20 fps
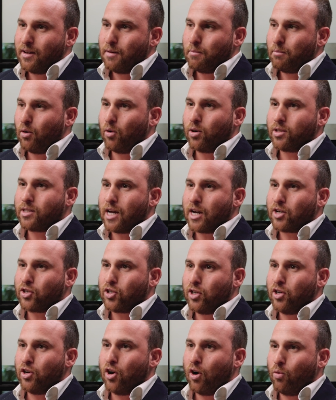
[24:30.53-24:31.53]
but what's
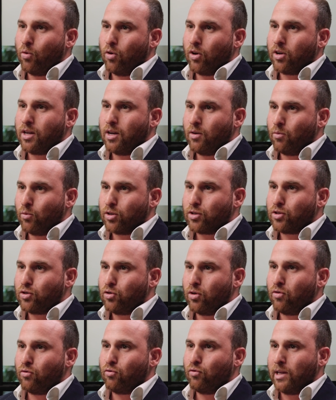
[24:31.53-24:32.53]
actually not working, what's
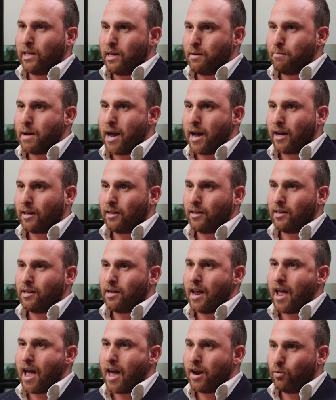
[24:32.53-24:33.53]
doing really badly,
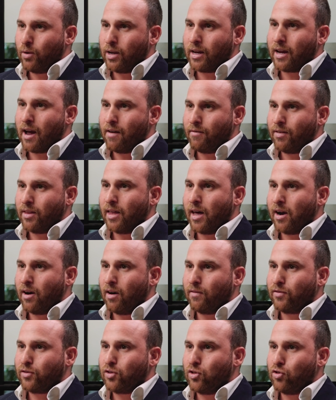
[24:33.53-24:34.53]
how do we cover that
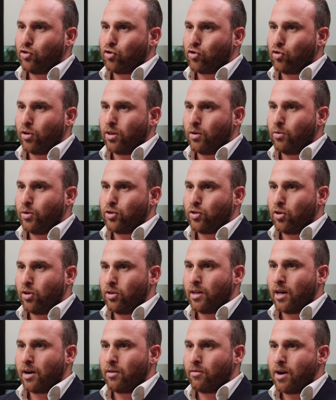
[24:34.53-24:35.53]
off to ensure that we turn
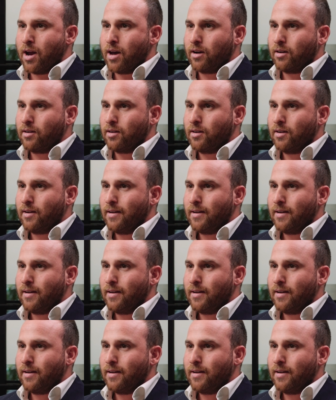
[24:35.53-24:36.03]
that around?